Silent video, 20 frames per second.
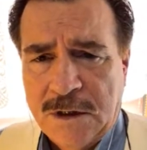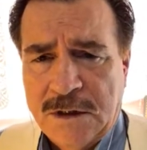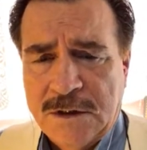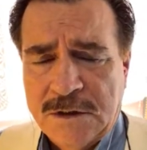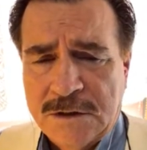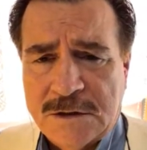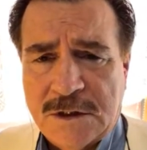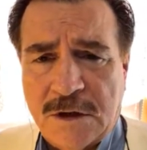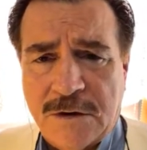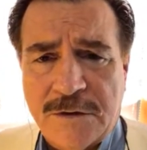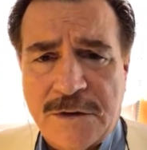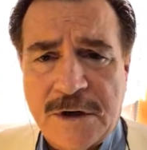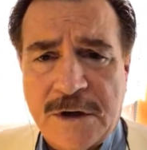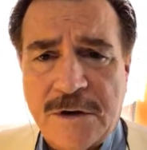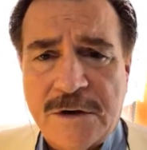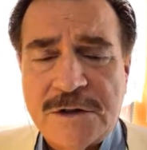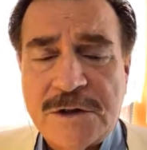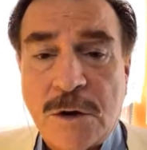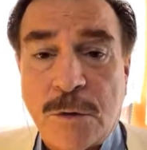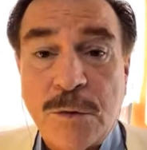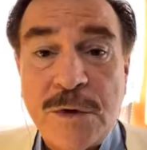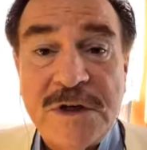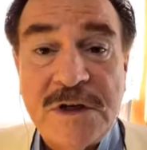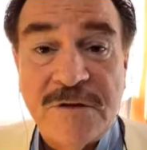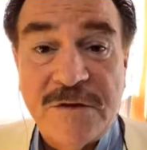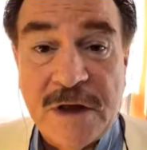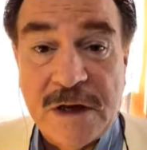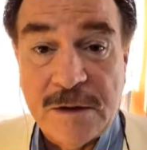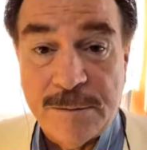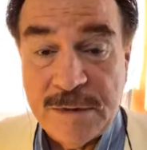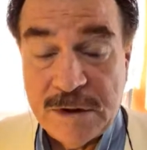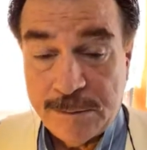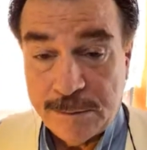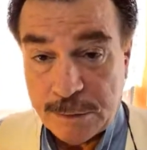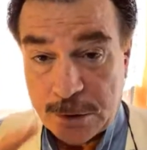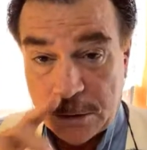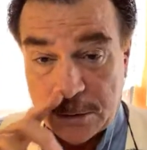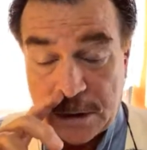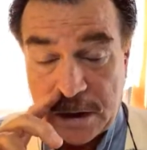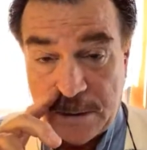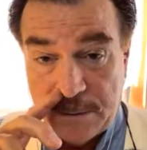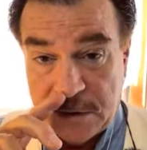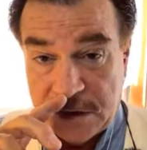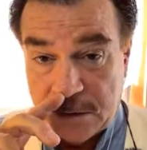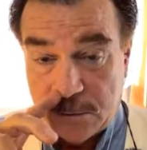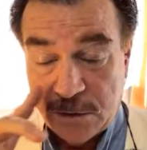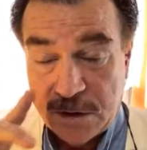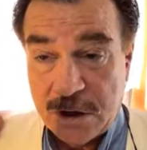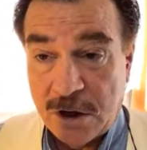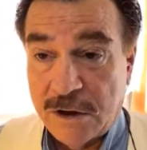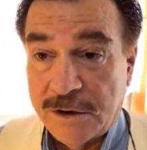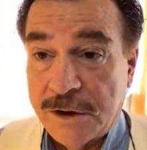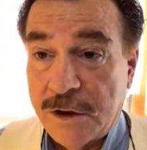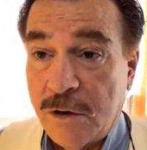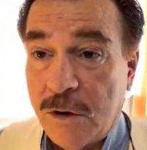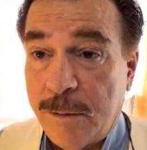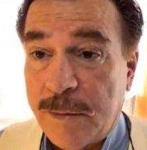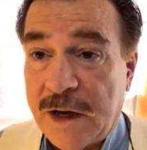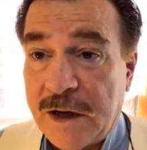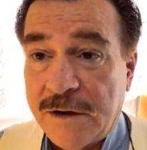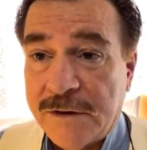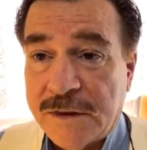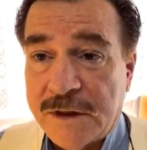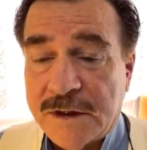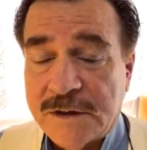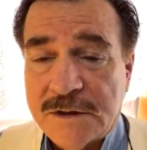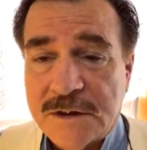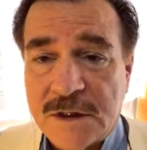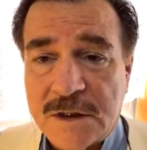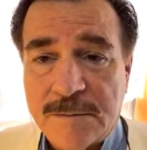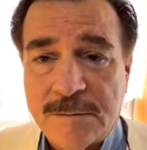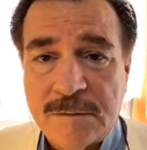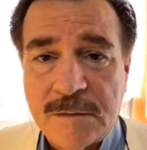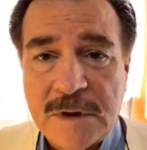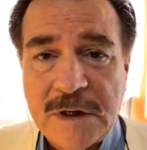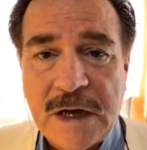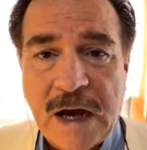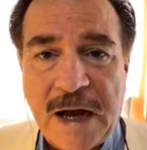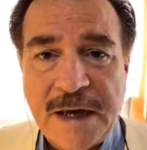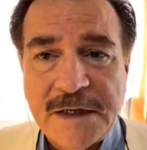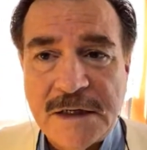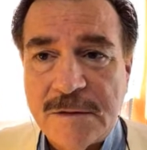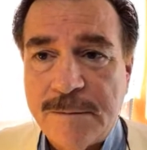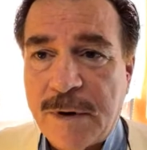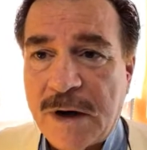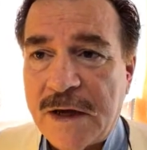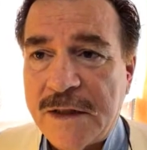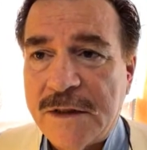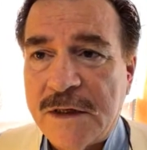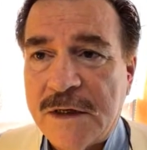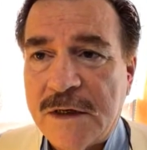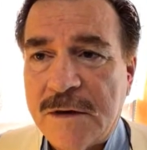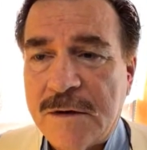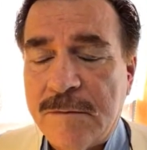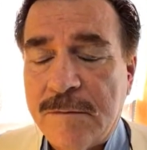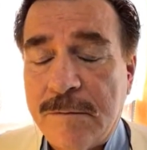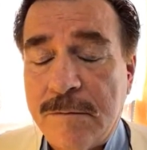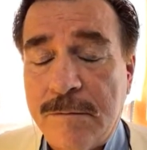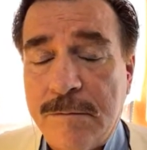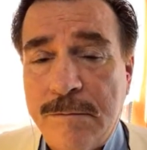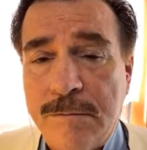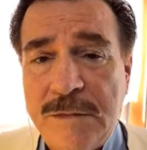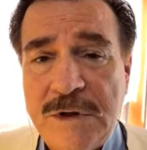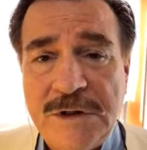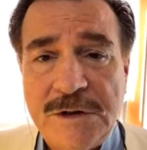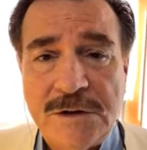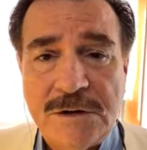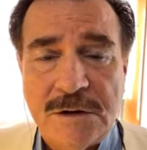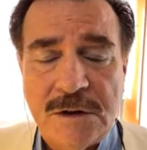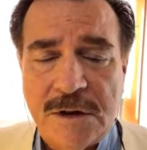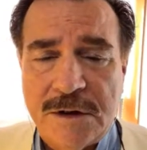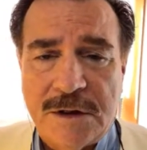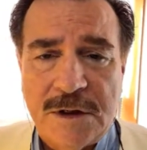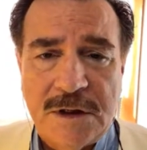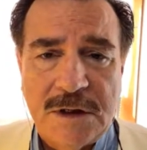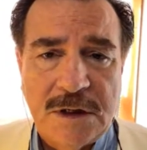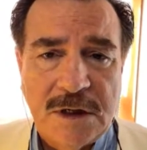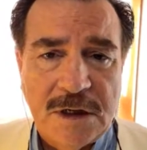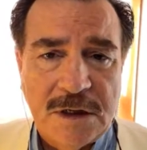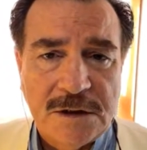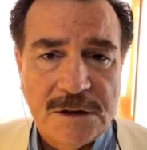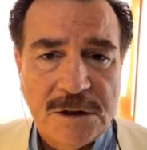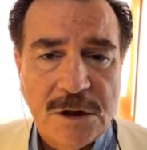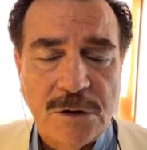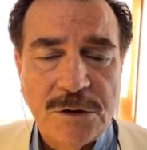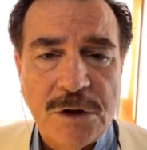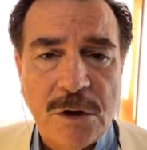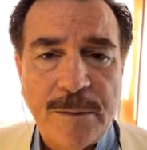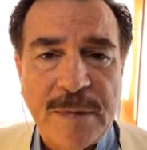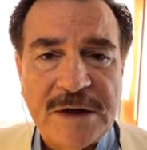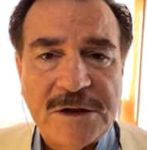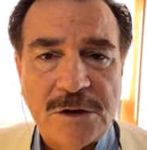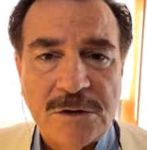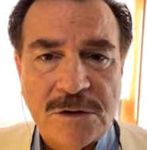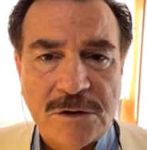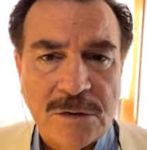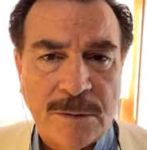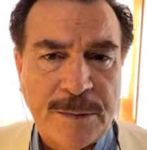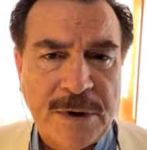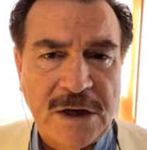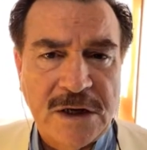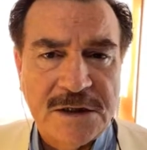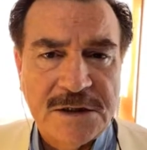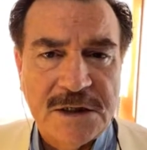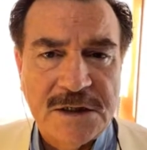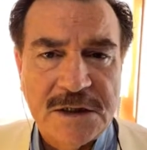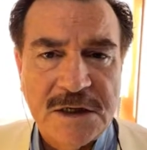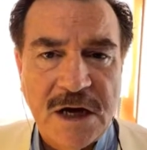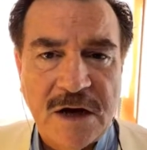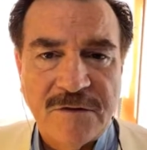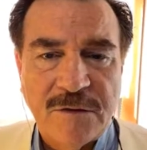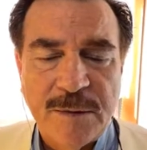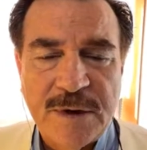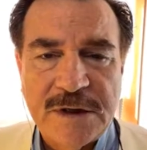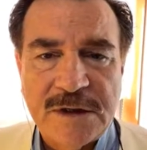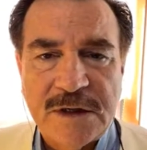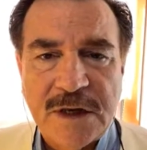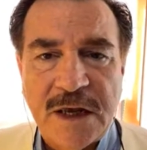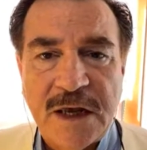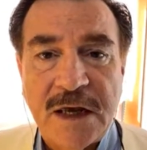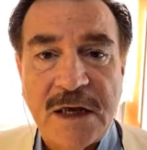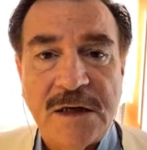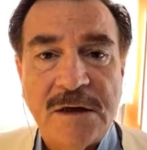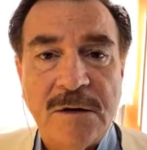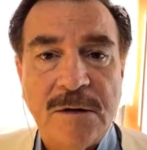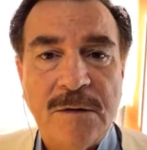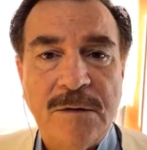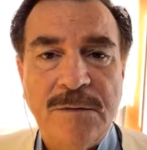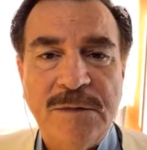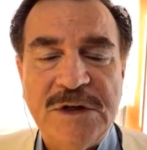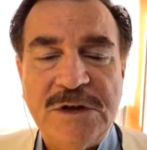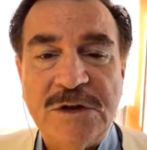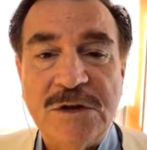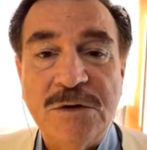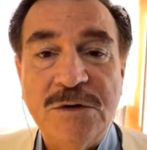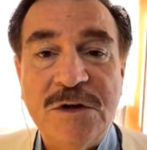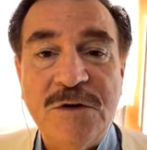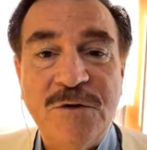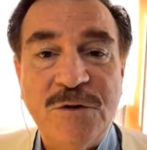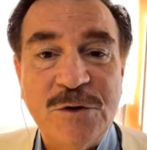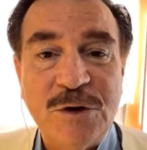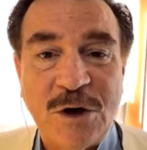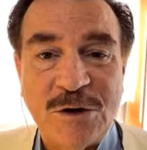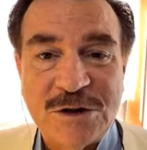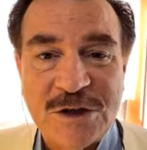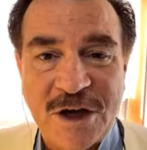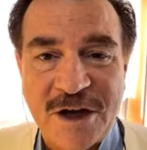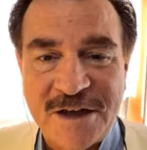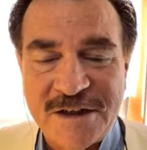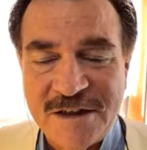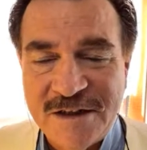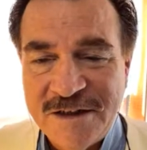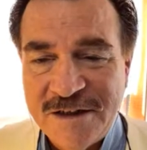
So there is a redevelopment program that we all know about that's guided by the Tokyo Metropolitan Government and Mitsui Fudosan.